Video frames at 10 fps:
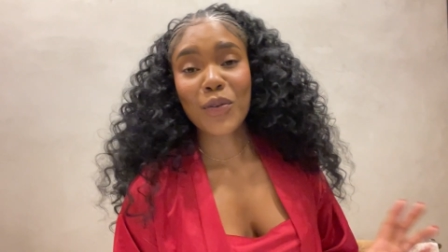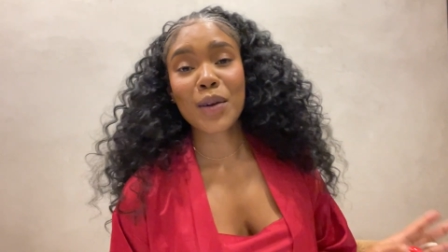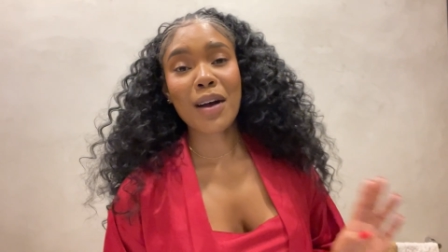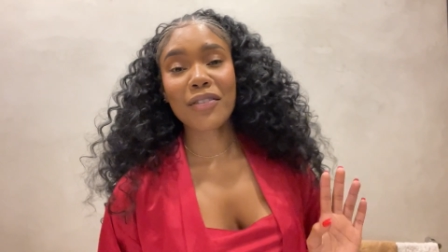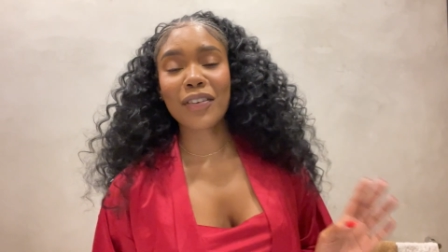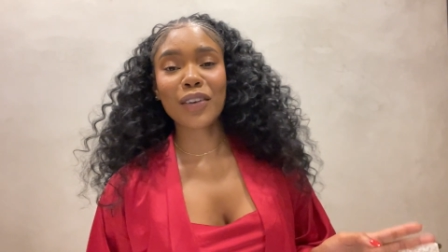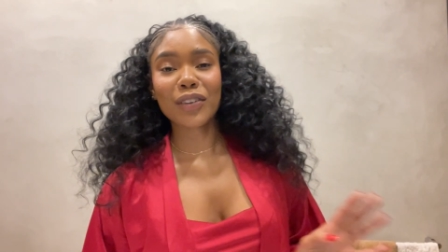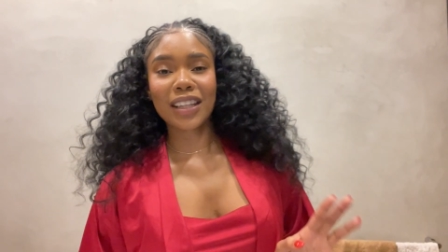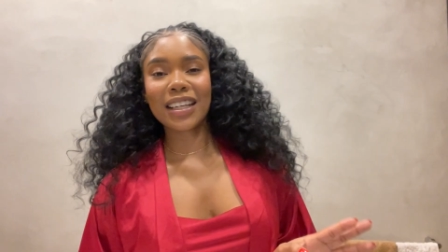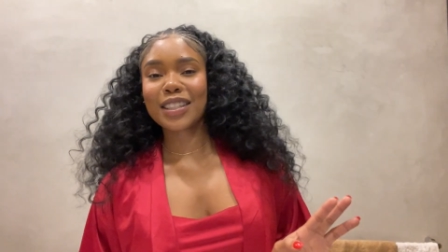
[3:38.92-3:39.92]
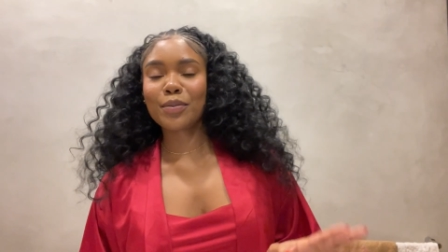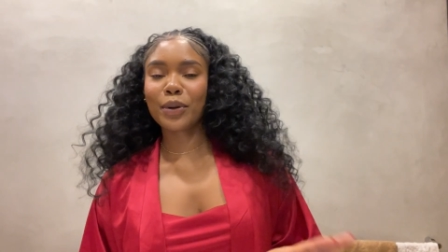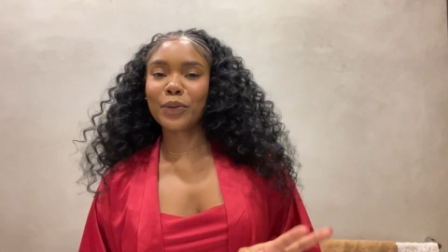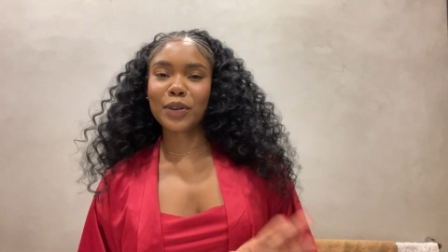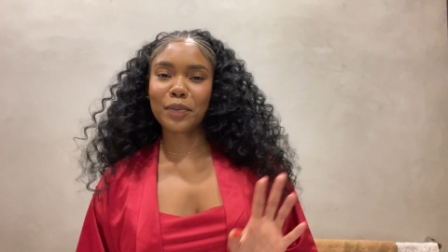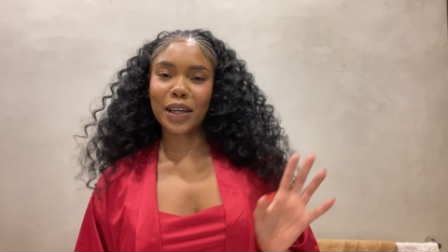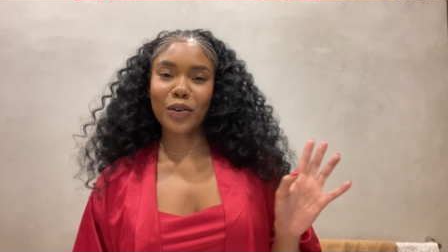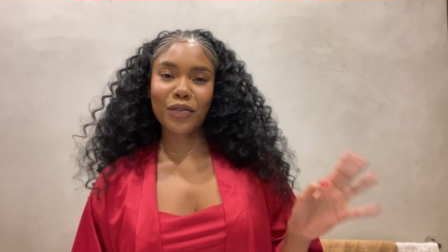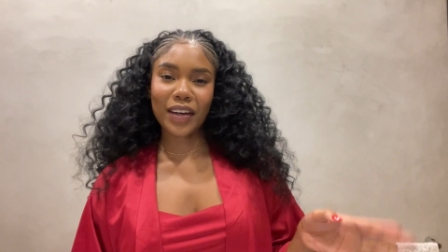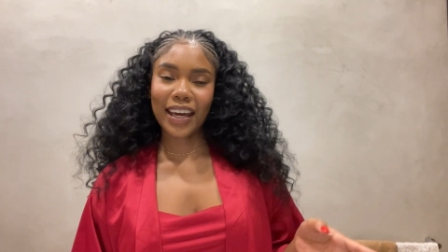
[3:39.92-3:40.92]
One of my favorite things to bring with
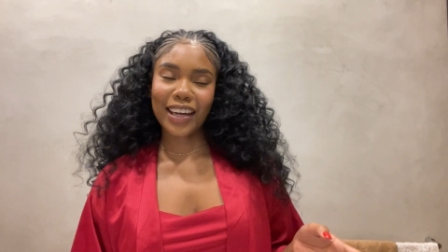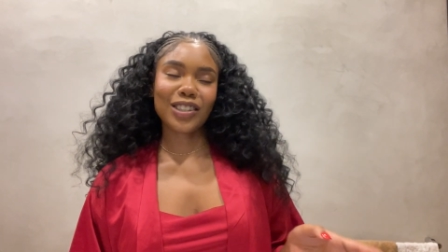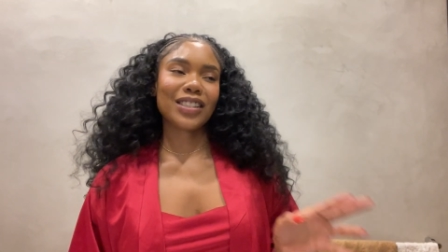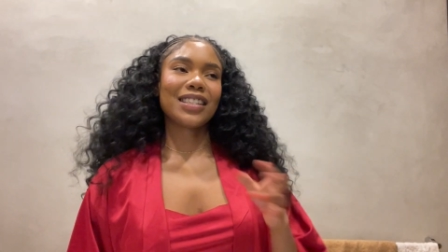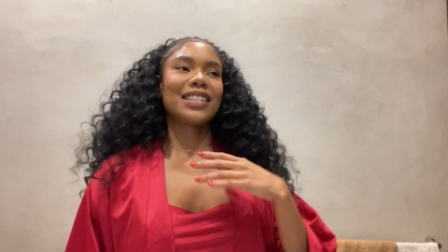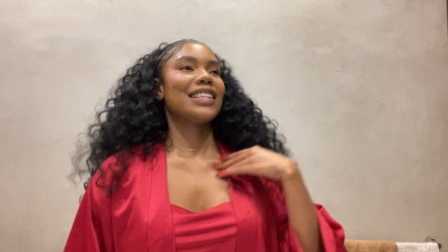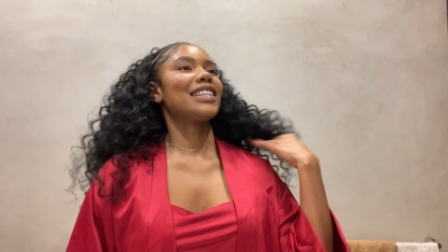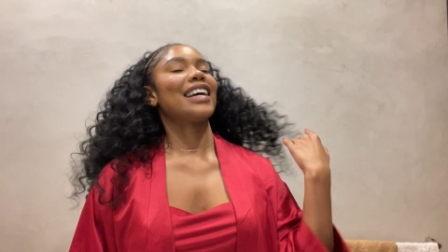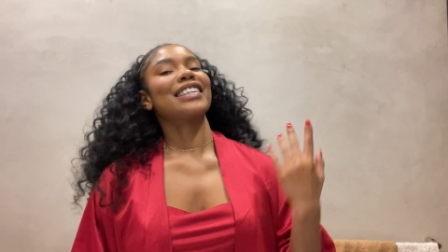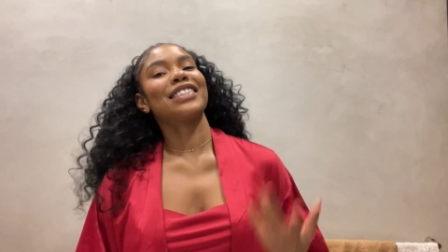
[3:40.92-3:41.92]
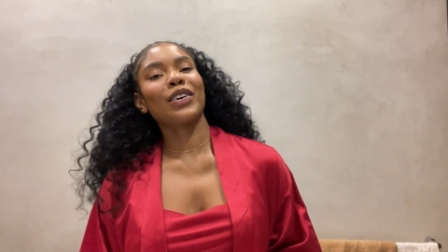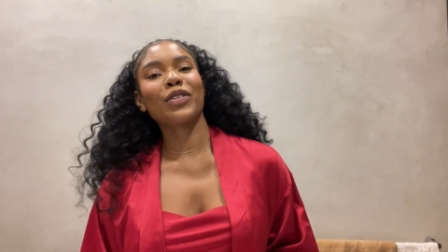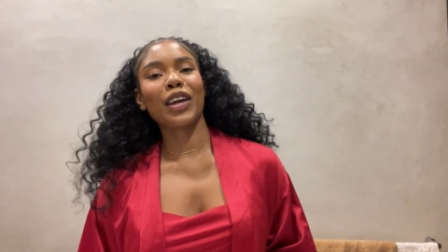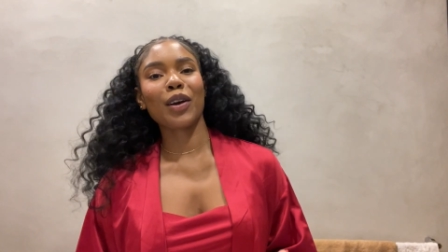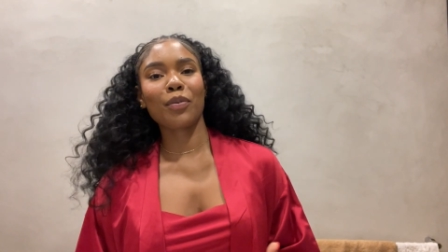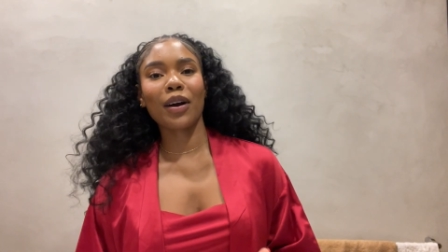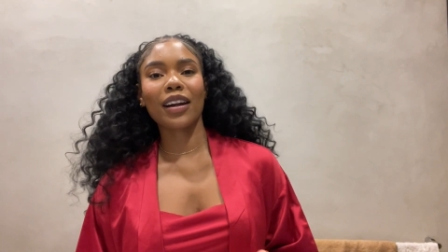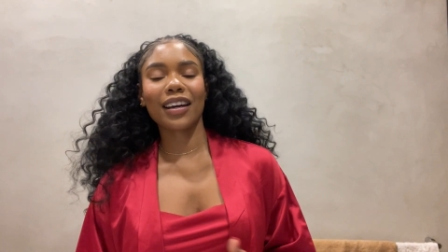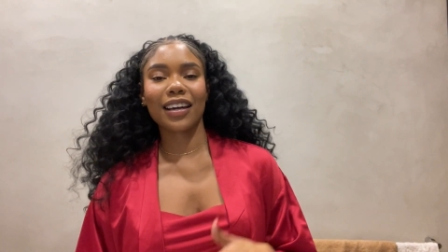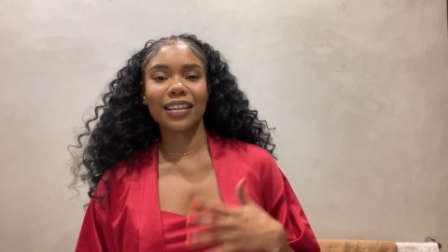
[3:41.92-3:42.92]
me on vacations is like self-care
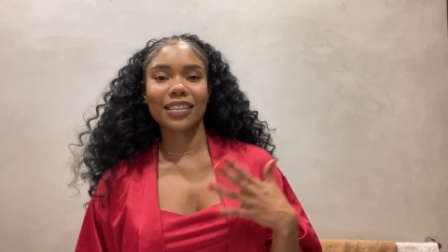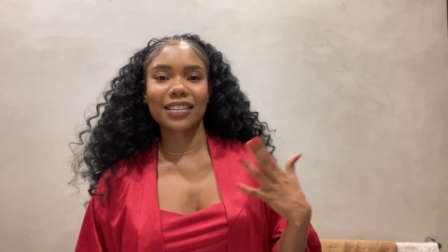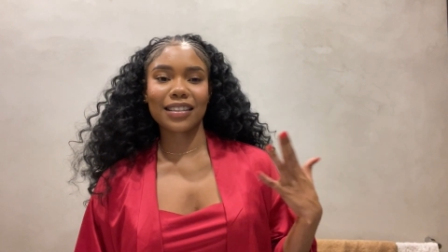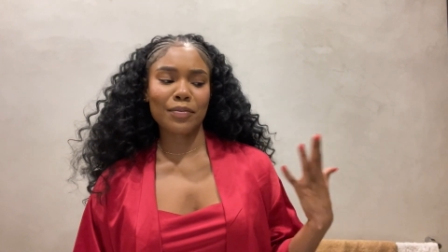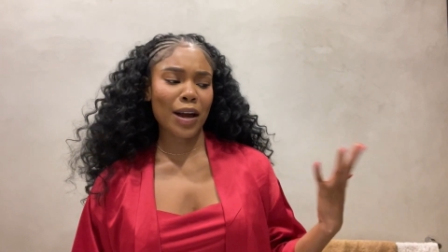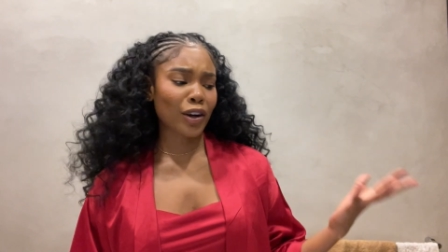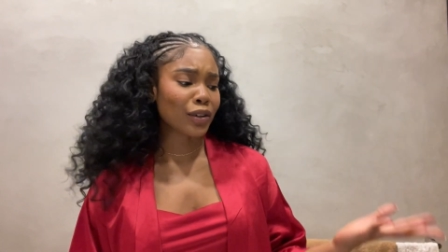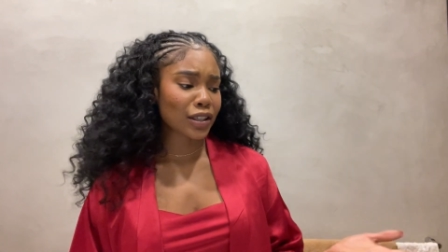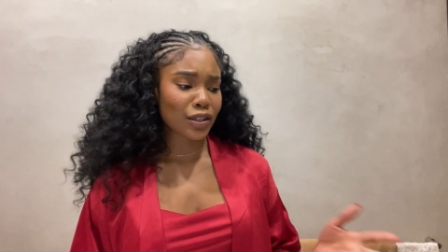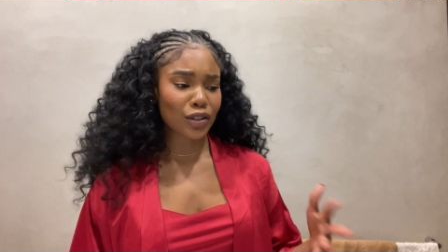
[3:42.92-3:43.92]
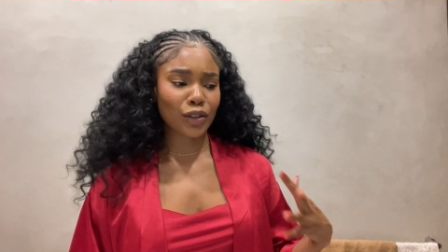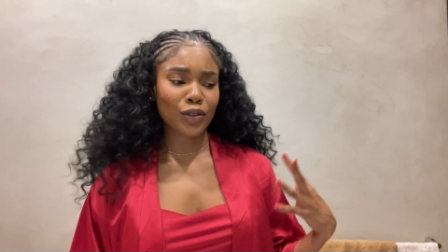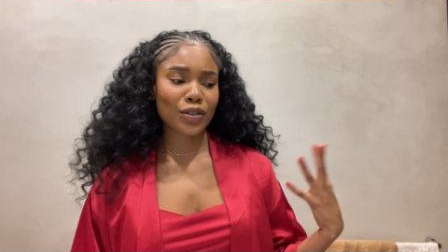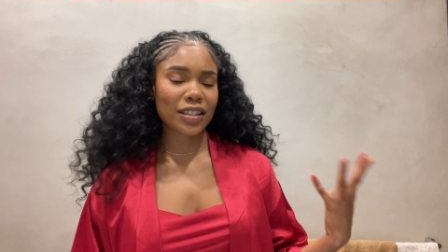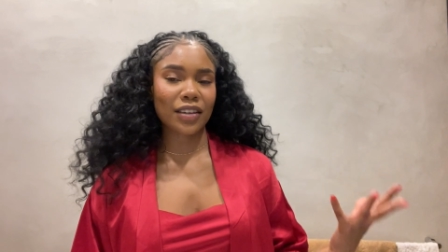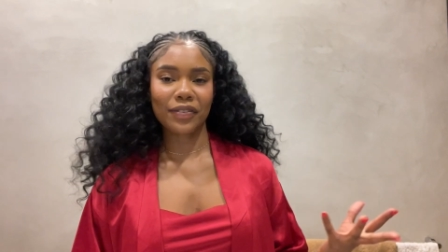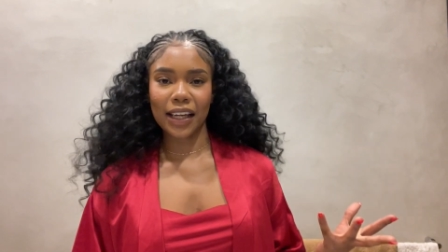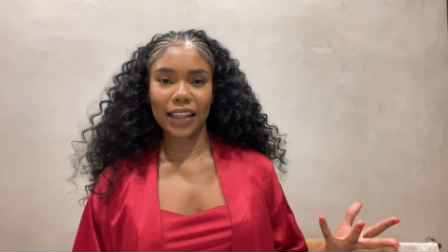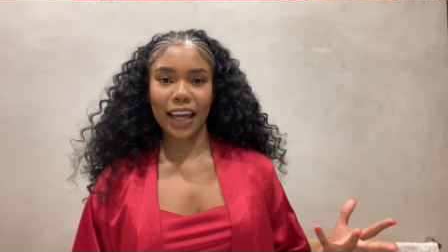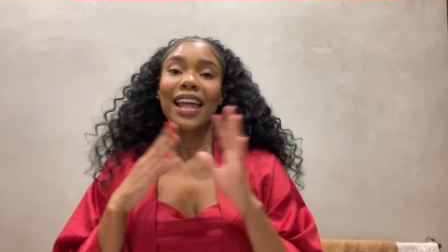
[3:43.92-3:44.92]
products, my crystals, stuff
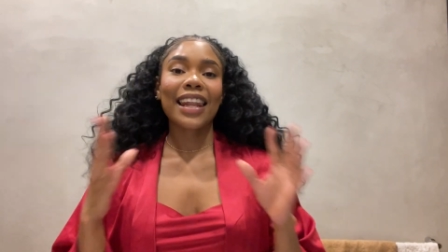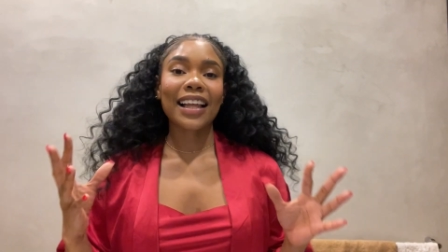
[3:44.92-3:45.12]
like that.